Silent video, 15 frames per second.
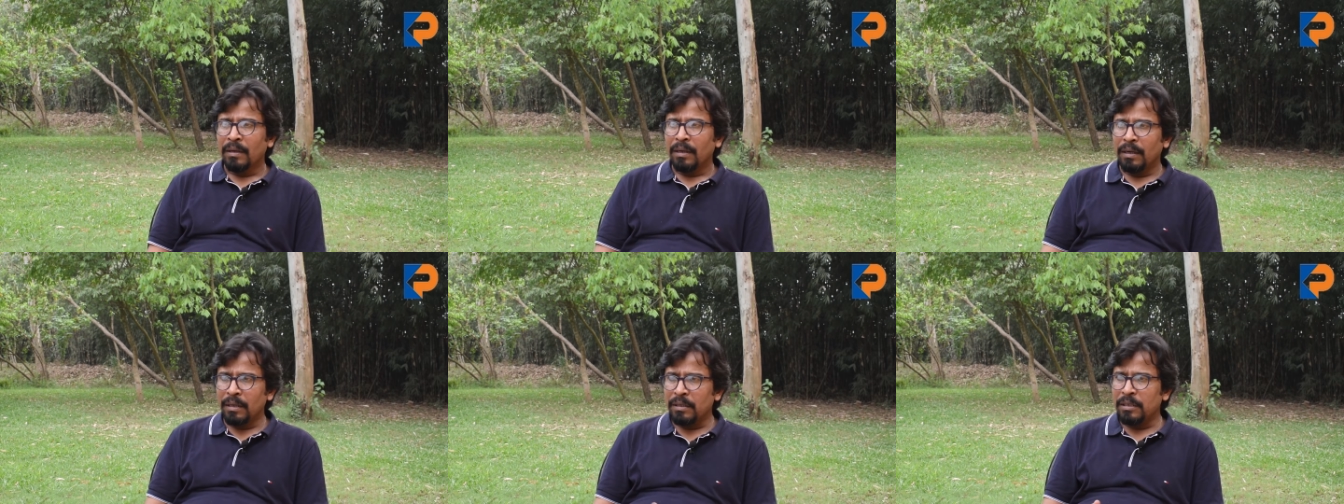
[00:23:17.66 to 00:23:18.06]

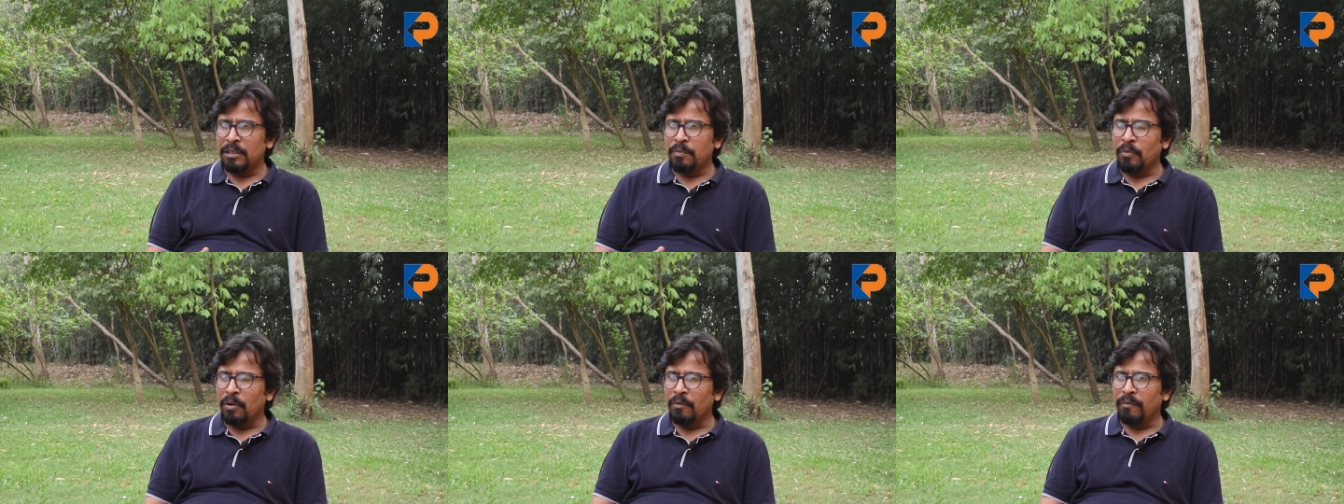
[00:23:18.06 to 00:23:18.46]
It is a
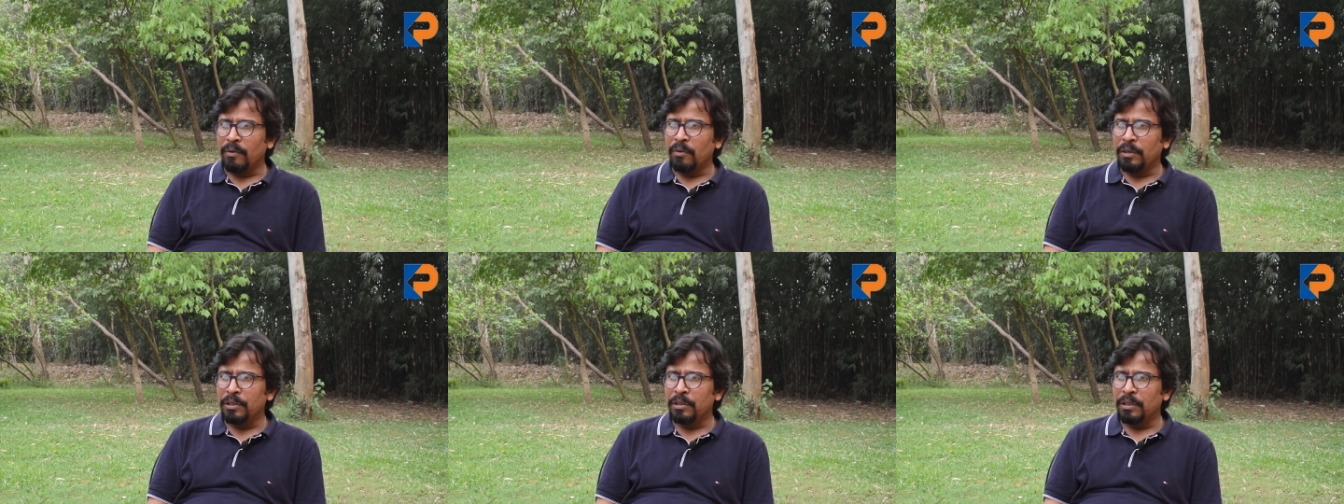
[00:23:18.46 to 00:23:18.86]
small
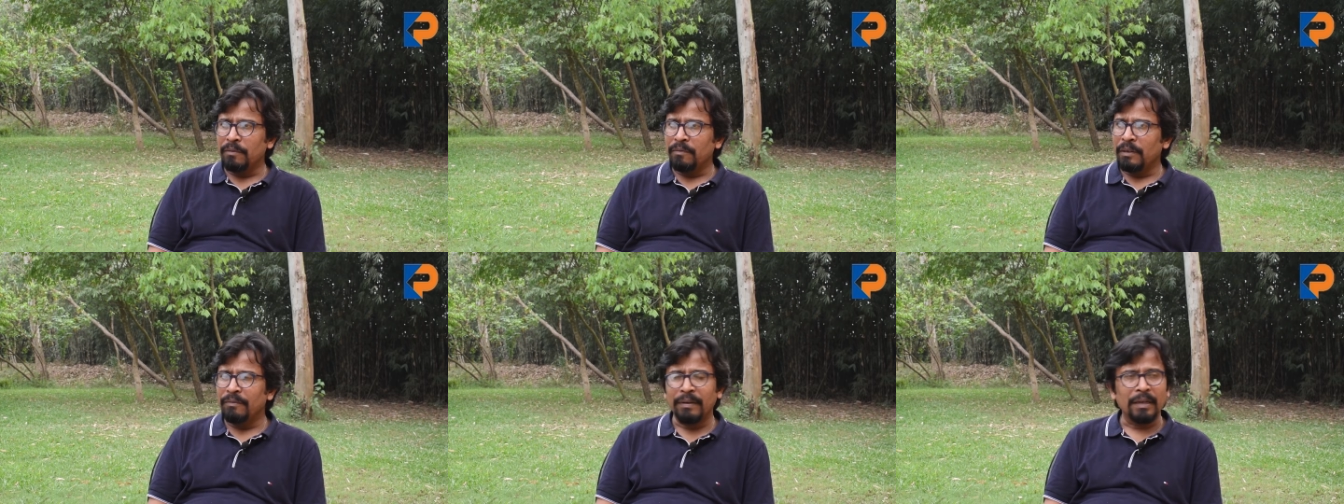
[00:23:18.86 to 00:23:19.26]

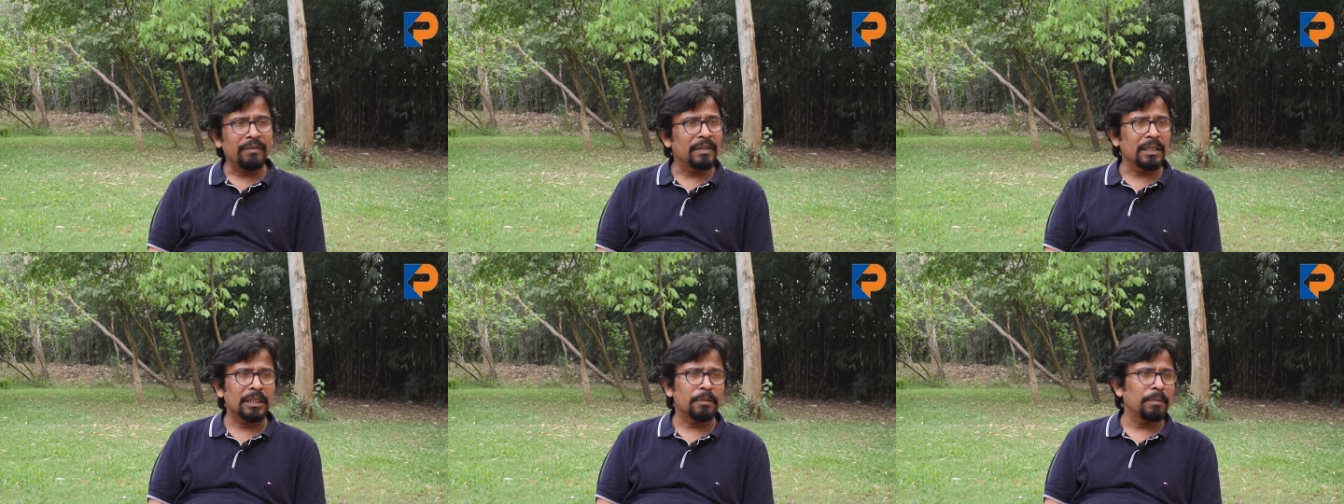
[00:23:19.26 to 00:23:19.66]
foundation. We
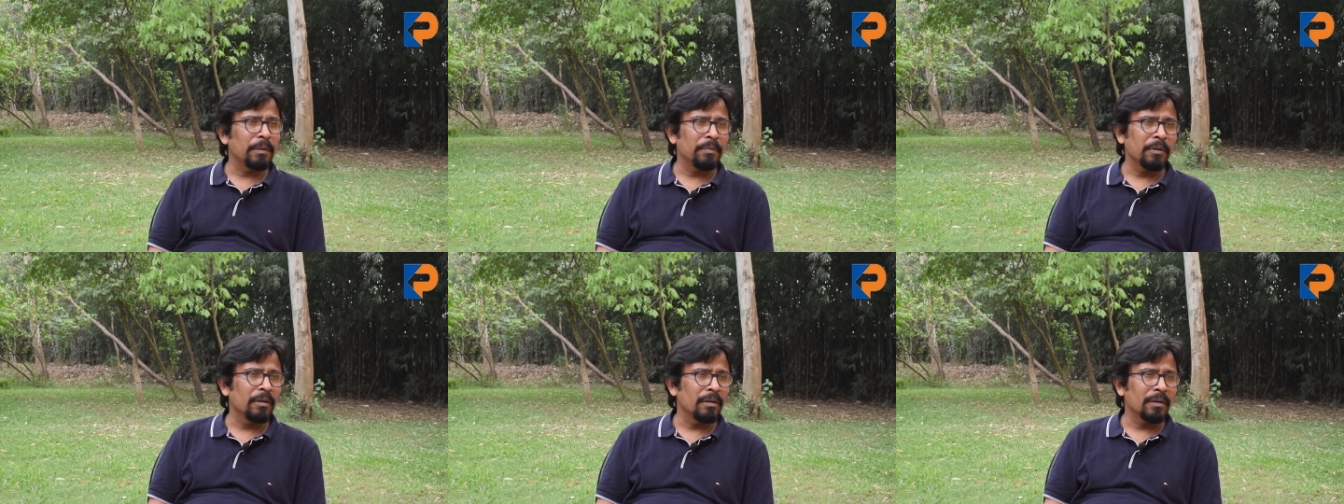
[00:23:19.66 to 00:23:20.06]
5-6
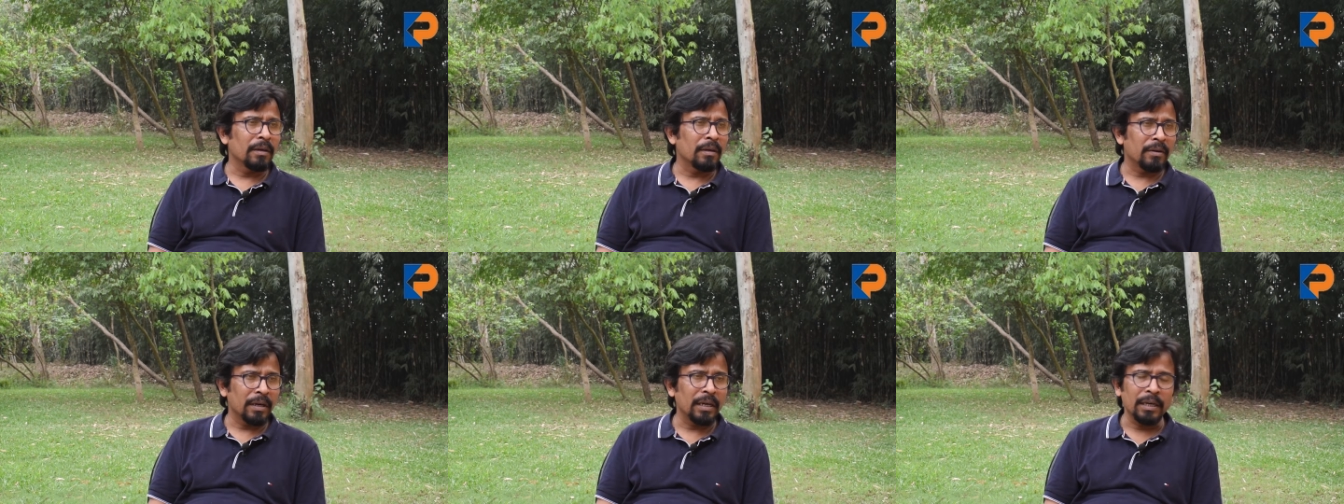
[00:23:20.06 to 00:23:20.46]
people
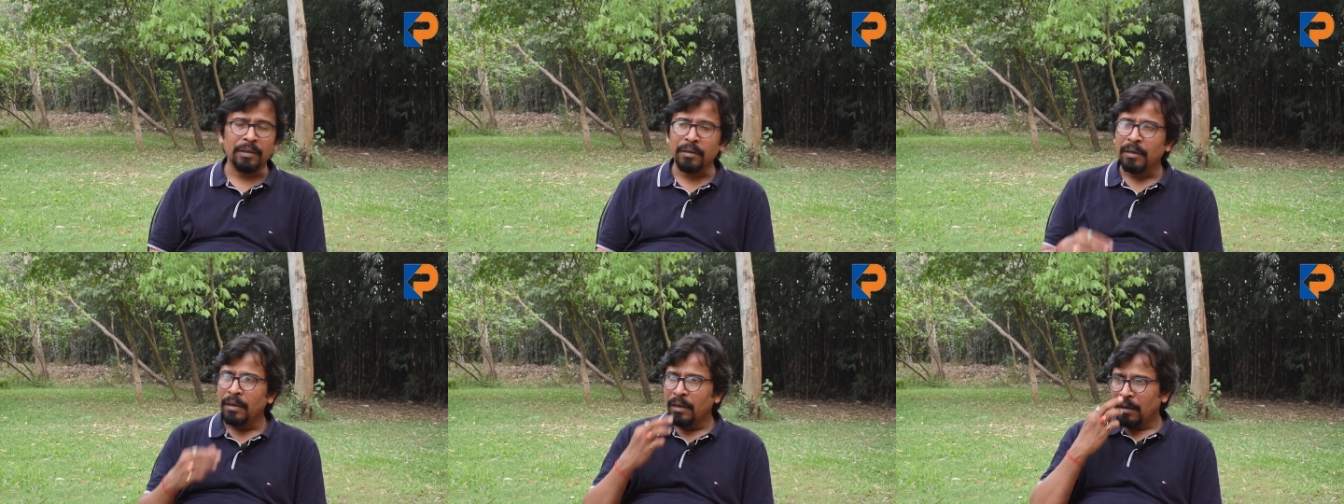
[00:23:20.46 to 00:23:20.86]
run it,